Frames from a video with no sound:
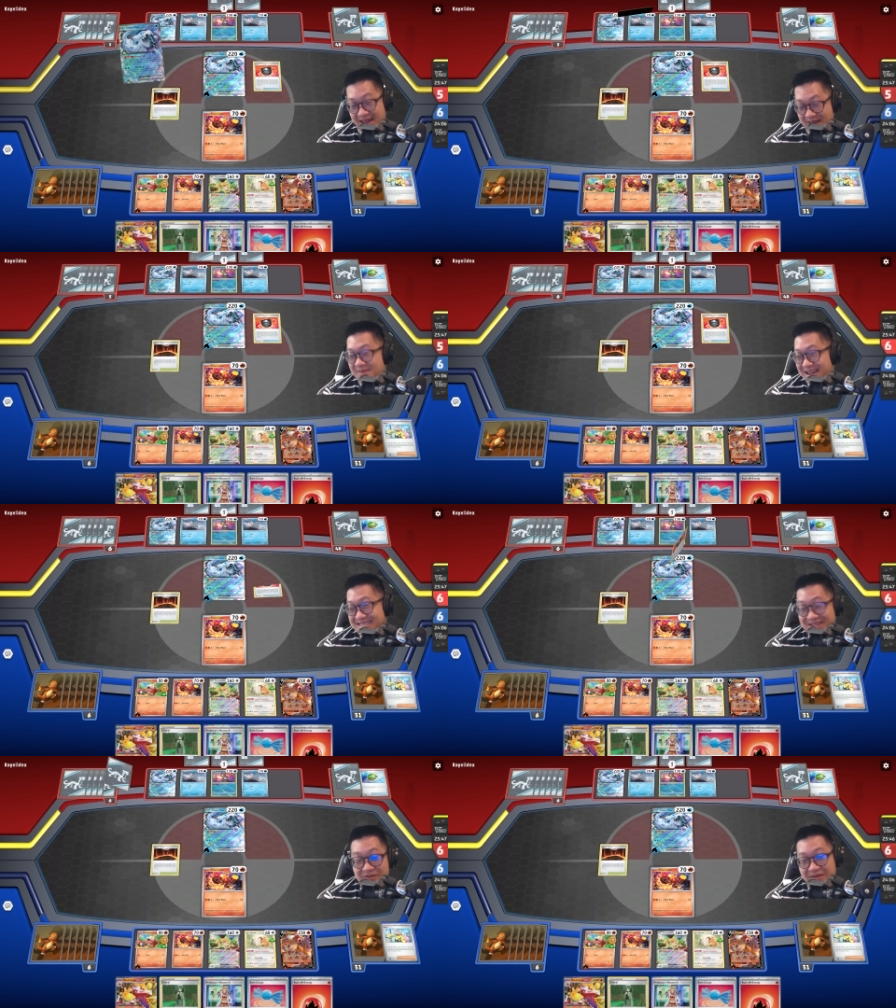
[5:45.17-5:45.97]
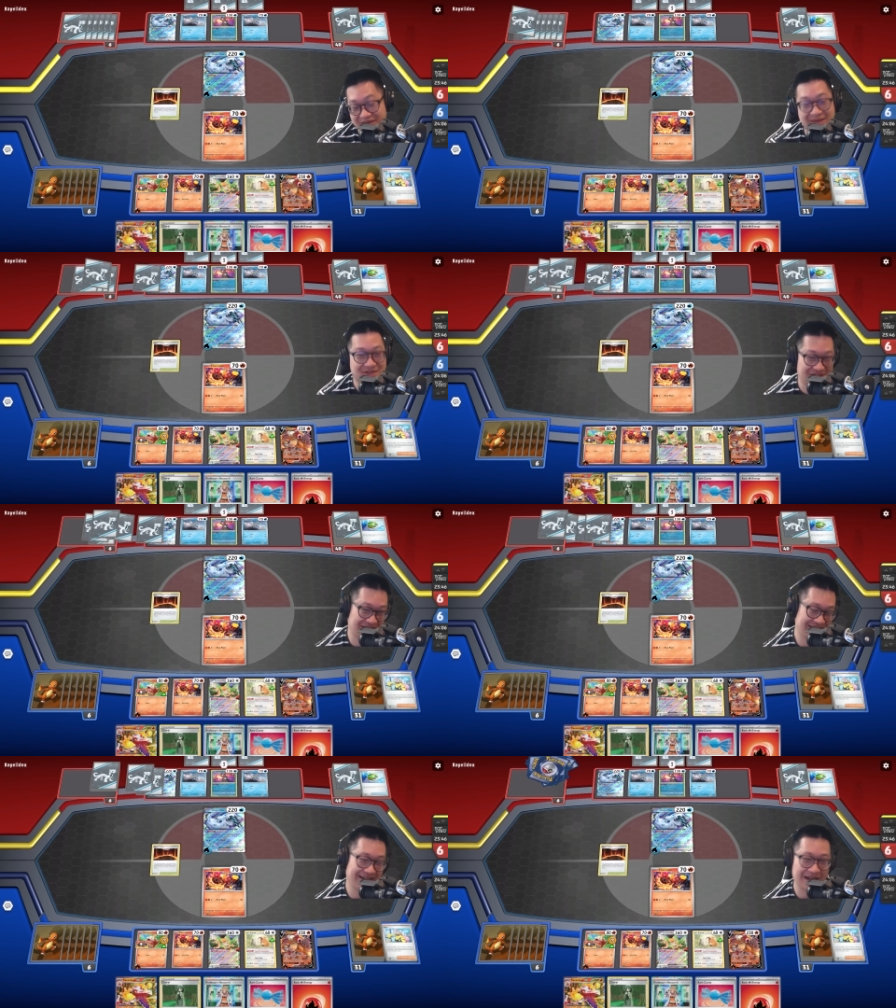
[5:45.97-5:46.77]
I mean, I still have enough damage to
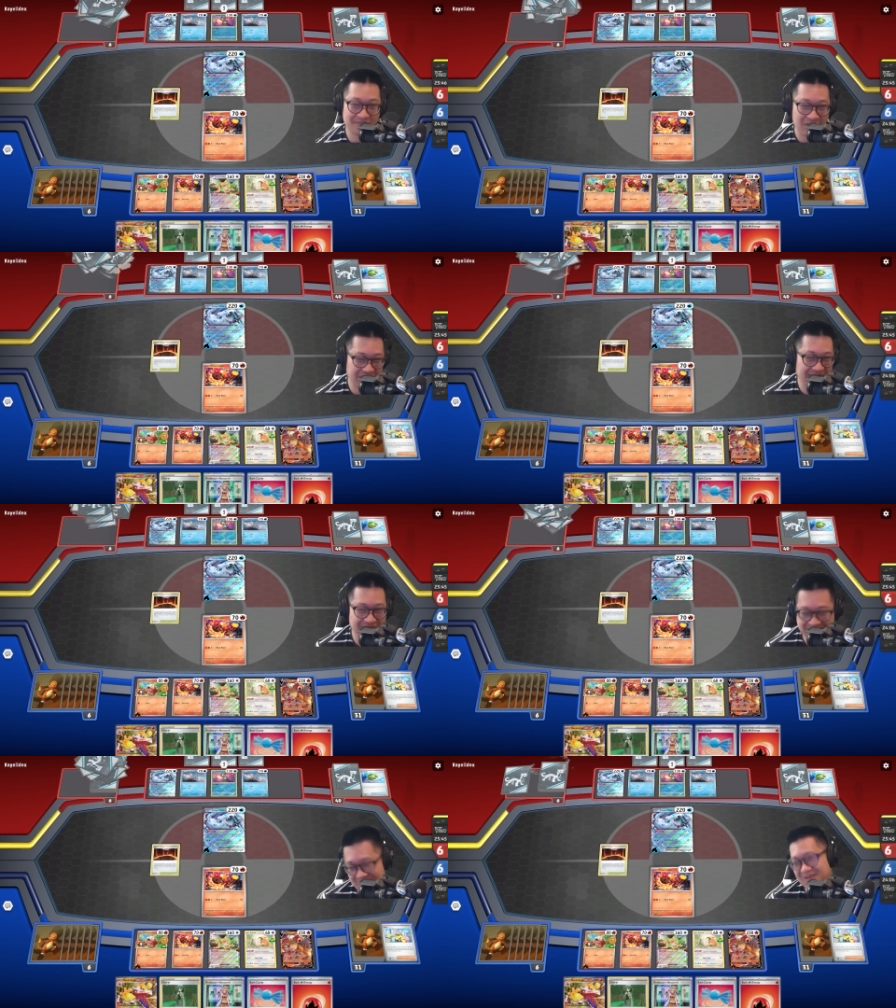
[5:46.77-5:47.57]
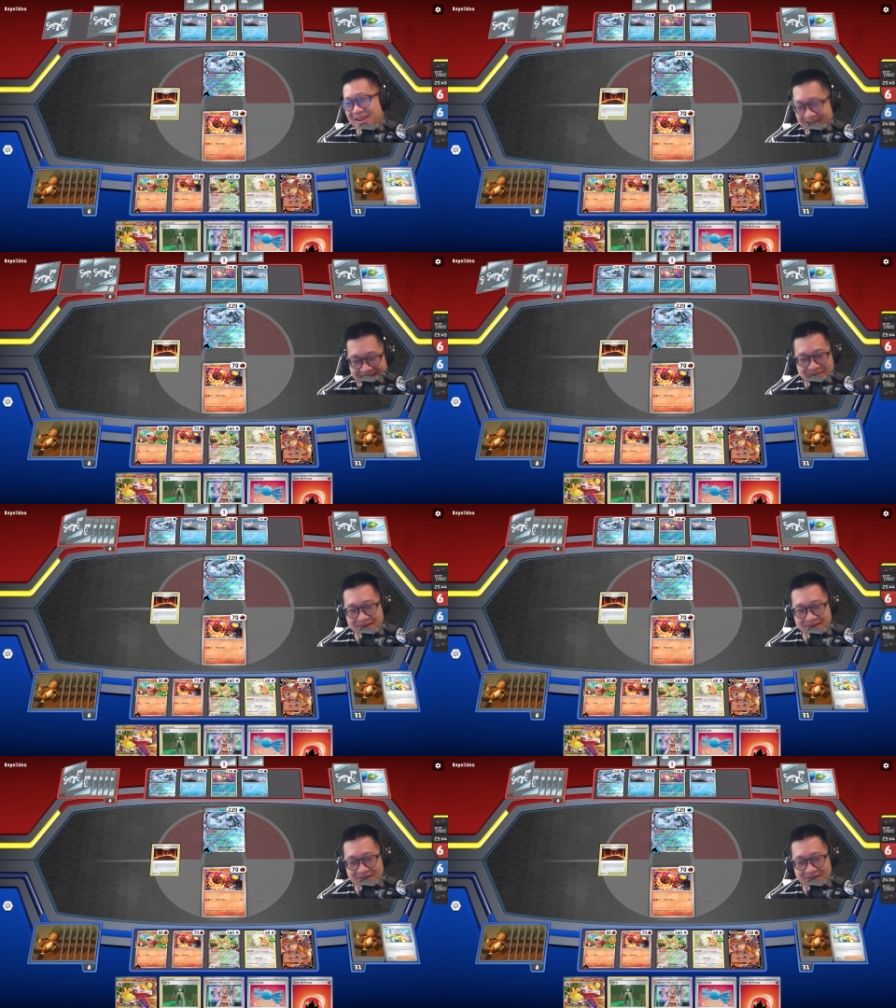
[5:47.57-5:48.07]
take out Palkia V Star, luckily.